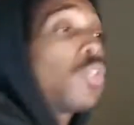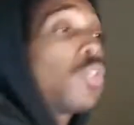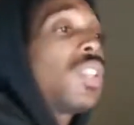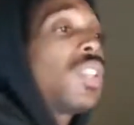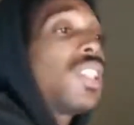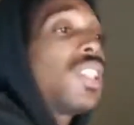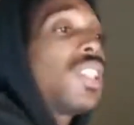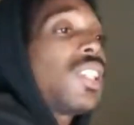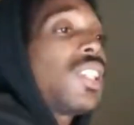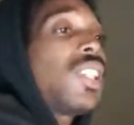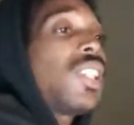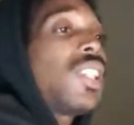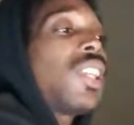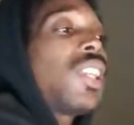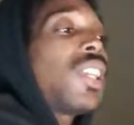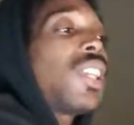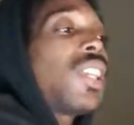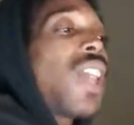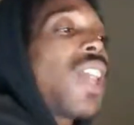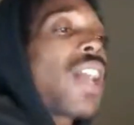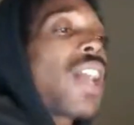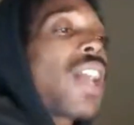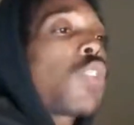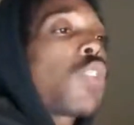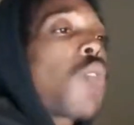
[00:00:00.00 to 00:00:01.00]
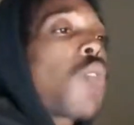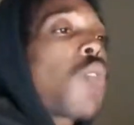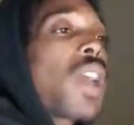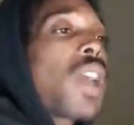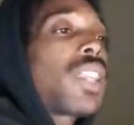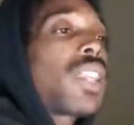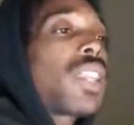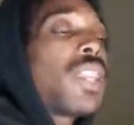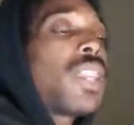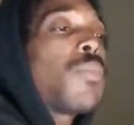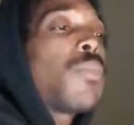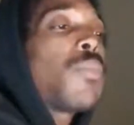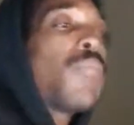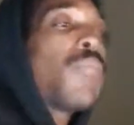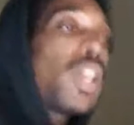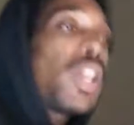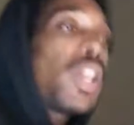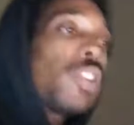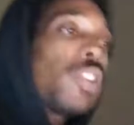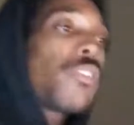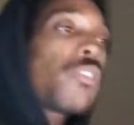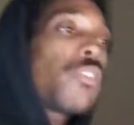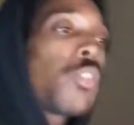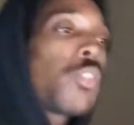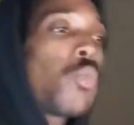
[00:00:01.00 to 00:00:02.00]
And then again, how do I get
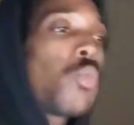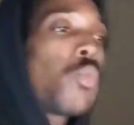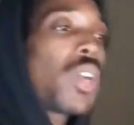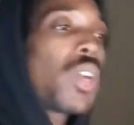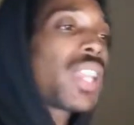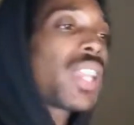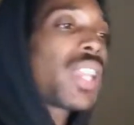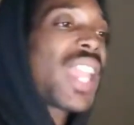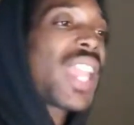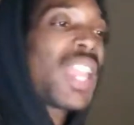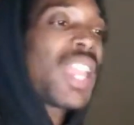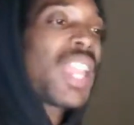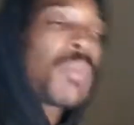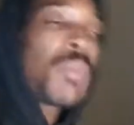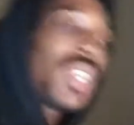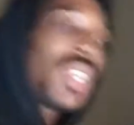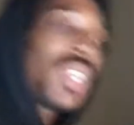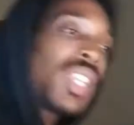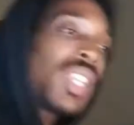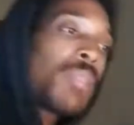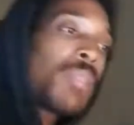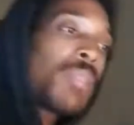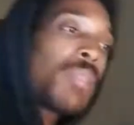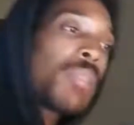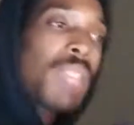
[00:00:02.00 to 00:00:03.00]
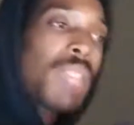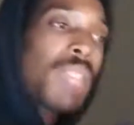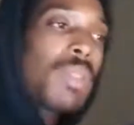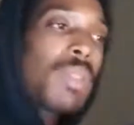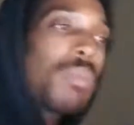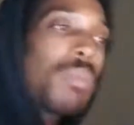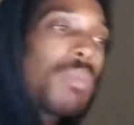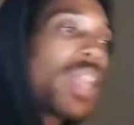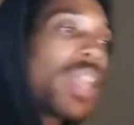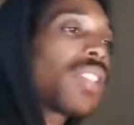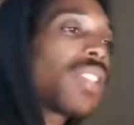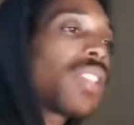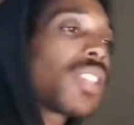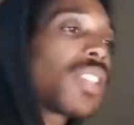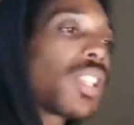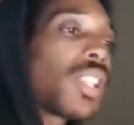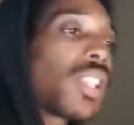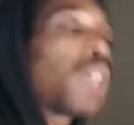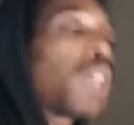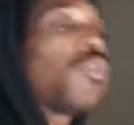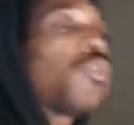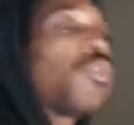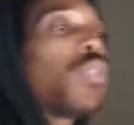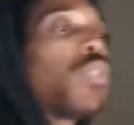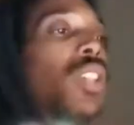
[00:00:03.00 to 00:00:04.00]
better from what came in and make me basic
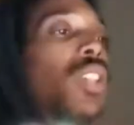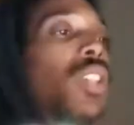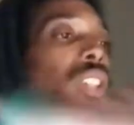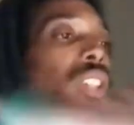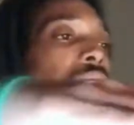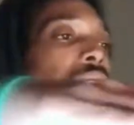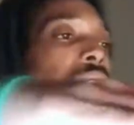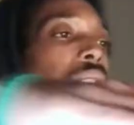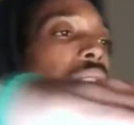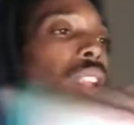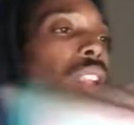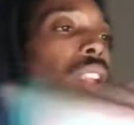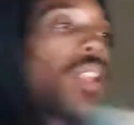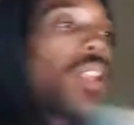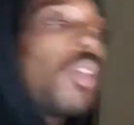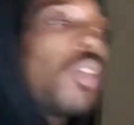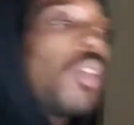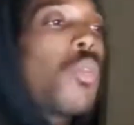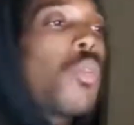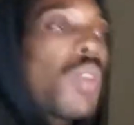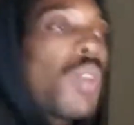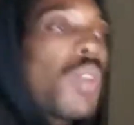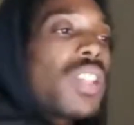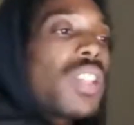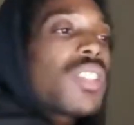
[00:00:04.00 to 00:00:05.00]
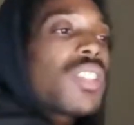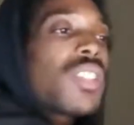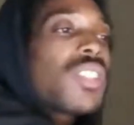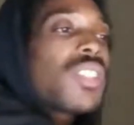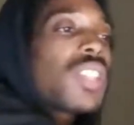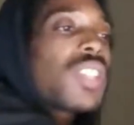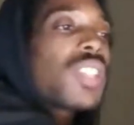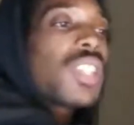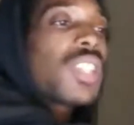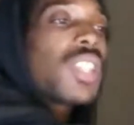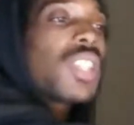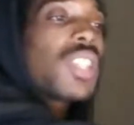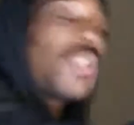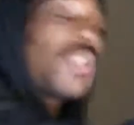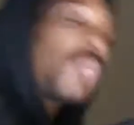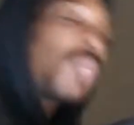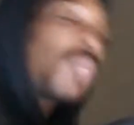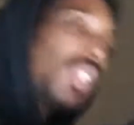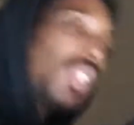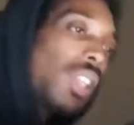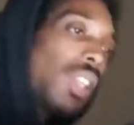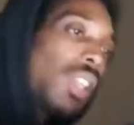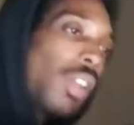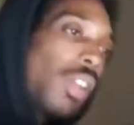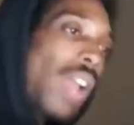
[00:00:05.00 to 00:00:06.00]
level good? What is it that get me
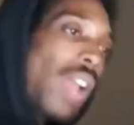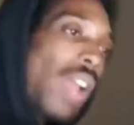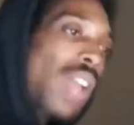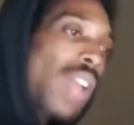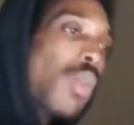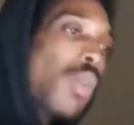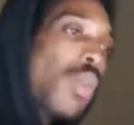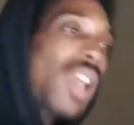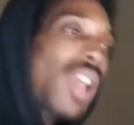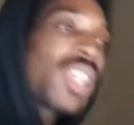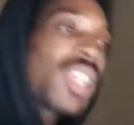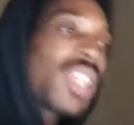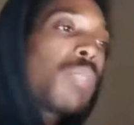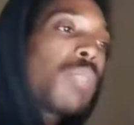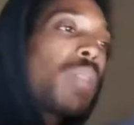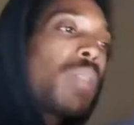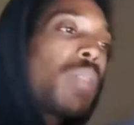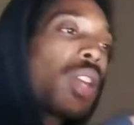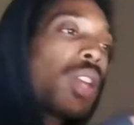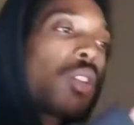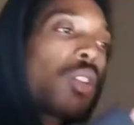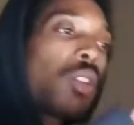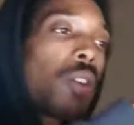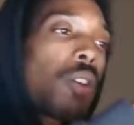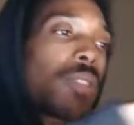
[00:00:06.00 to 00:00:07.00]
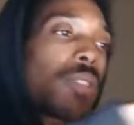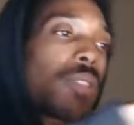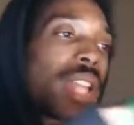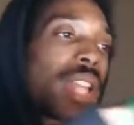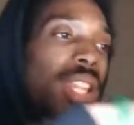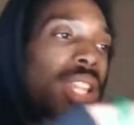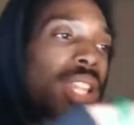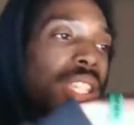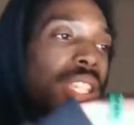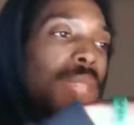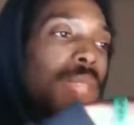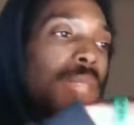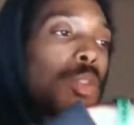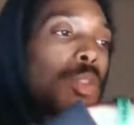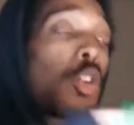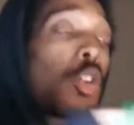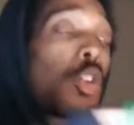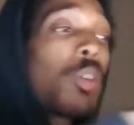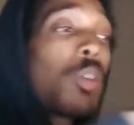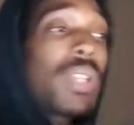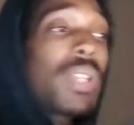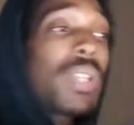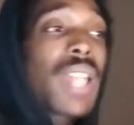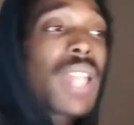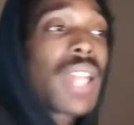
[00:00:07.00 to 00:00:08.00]
here? How do I get better off of that and keep
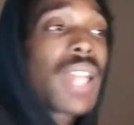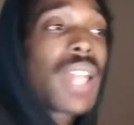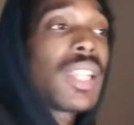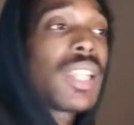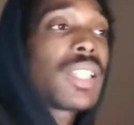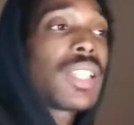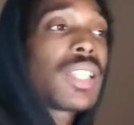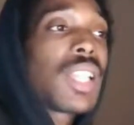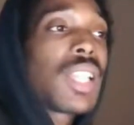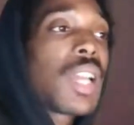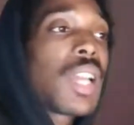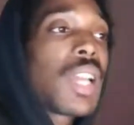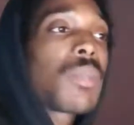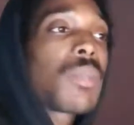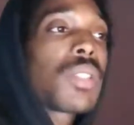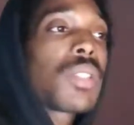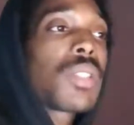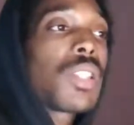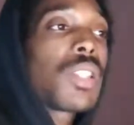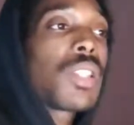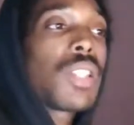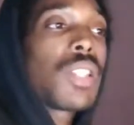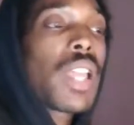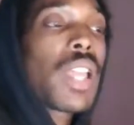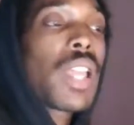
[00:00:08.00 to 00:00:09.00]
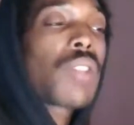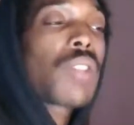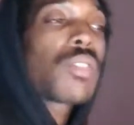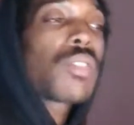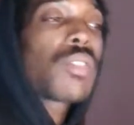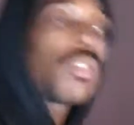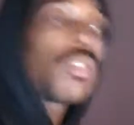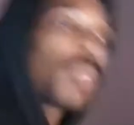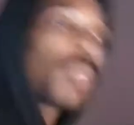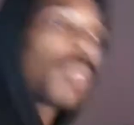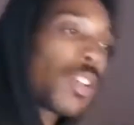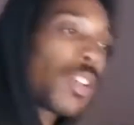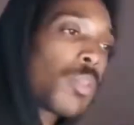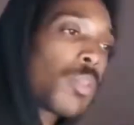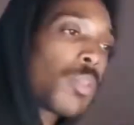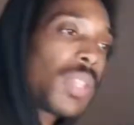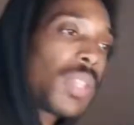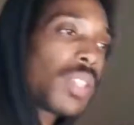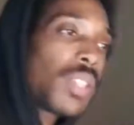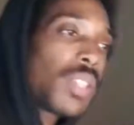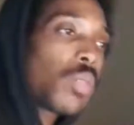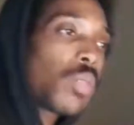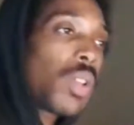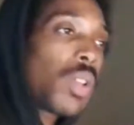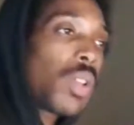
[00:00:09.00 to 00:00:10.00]
going, but not let the ups and the downs derail me
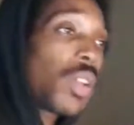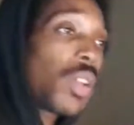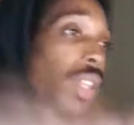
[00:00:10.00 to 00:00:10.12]
as well?